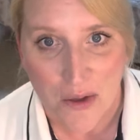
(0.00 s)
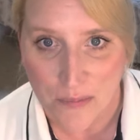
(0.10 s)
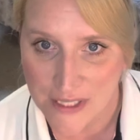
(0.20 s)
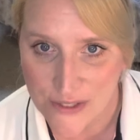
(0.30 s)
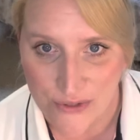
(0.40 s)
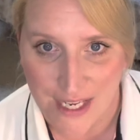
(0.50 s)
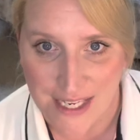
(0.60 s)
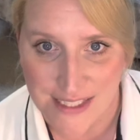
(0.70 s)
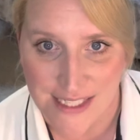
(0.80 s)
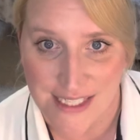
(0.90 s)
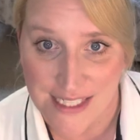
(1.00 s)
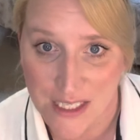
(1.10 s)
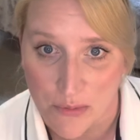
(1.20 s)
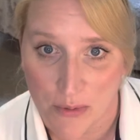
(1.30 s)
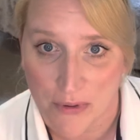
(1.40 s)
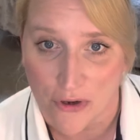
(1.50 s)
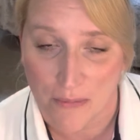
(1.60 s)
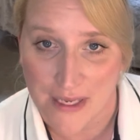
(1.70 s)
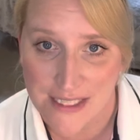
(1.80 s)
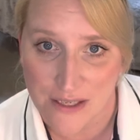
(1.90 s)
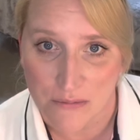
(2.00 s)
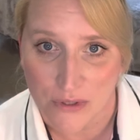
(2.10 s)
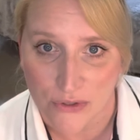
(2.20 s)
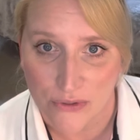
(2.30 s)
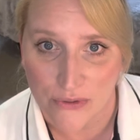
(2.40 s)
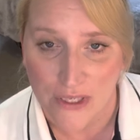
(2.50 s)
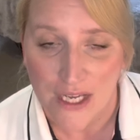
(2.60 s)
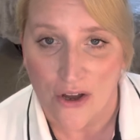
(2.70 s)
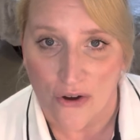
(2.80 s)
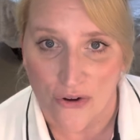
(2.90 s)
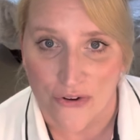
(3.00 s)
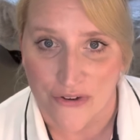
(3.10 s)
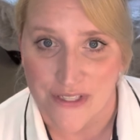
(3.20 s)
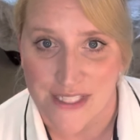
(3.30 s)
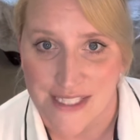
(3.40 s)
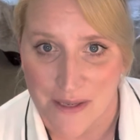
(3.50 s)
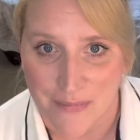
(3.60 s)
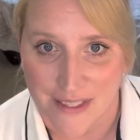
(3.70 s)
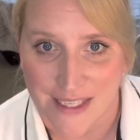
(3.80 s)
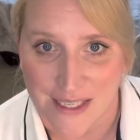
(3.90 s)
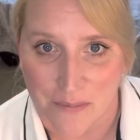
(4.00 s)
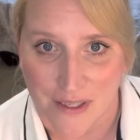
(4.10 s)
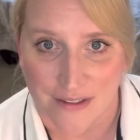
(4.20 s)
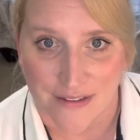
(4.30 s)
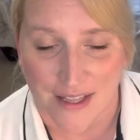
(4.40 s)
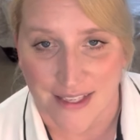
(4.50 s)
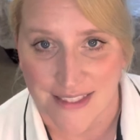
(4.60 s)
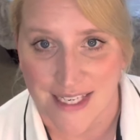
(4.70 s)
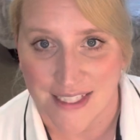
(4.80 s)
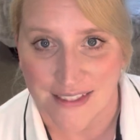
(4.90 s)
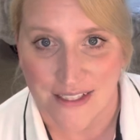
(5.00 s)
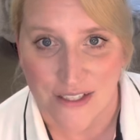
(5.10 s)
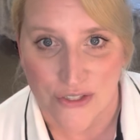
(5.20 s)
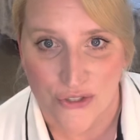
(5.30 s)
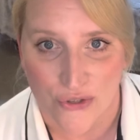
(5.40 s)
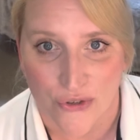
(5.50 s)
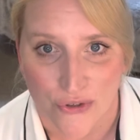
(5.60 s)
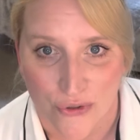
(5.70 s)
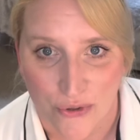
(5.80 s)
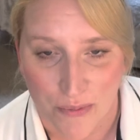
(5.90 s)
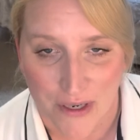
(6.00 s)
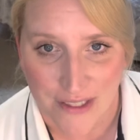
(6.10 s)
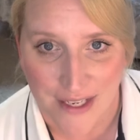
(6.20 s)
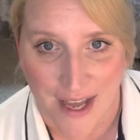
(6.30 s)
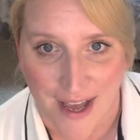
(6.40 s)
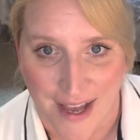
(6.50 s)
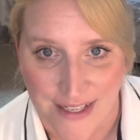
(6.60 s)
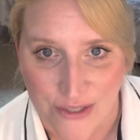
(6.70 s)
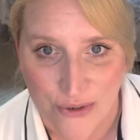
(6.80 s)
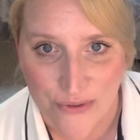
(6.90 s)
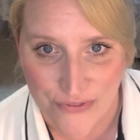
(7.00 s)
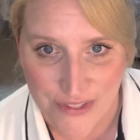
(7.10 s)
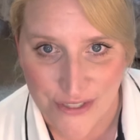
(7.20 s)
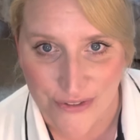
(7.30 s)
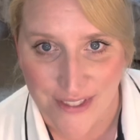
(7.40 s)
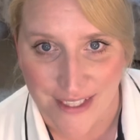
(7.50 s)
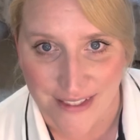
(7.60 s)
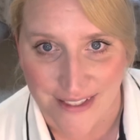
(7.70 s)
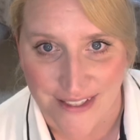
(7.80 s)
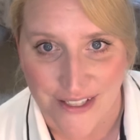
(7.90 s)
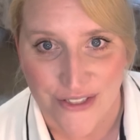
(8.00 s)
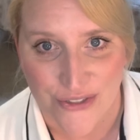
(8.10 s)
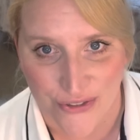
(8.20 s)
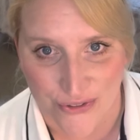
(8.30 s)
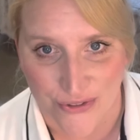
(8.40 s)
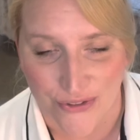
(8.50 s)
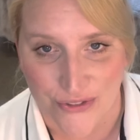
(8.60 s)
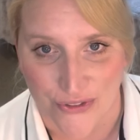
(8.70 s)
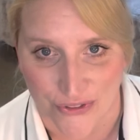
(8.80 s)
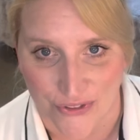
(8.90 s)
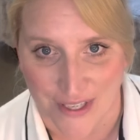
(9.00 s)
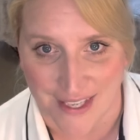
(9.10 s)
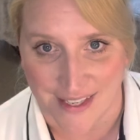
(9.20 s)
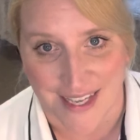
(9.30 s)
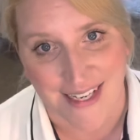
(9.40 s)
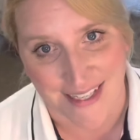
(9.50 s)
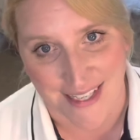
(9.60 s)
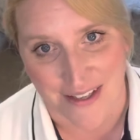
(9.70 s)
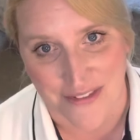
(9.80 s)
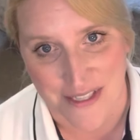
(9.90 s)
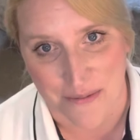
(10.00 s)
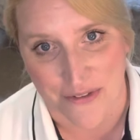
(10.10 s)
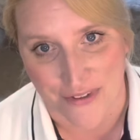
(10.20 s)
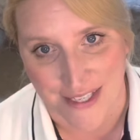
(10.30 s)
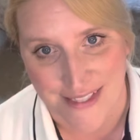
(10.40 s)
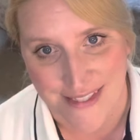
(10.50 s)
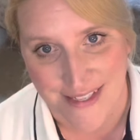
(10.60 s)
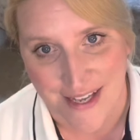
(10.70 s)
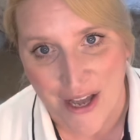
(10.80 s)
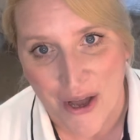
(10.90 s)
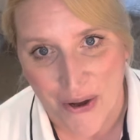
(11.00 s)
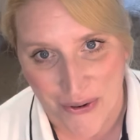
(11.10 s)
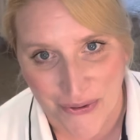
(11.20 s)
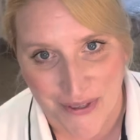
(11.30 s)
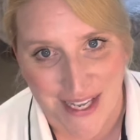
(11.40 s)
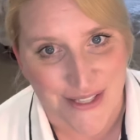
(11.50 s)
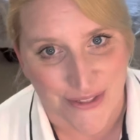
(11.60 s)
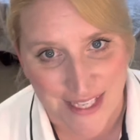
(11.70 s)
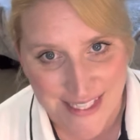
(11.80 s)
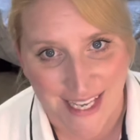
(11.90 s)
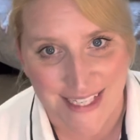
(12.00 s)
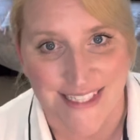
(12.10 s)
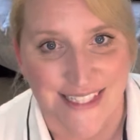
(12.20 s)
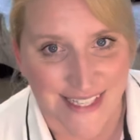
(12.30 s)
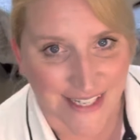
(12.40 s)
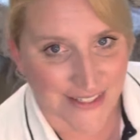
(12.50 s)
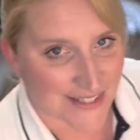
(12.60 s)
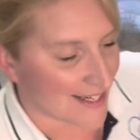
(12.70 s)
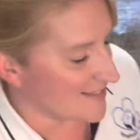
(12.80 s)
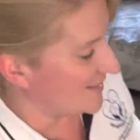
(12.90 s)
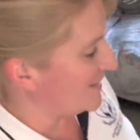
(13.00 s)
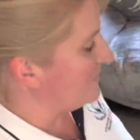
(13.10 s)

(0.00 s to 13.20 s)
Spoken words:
please don't hesitate to either pop a comment down below or to send me an email at nicola.coburn@homephysionicola.co.uk and I can give you some advice. Okay, so let's get into these exercises.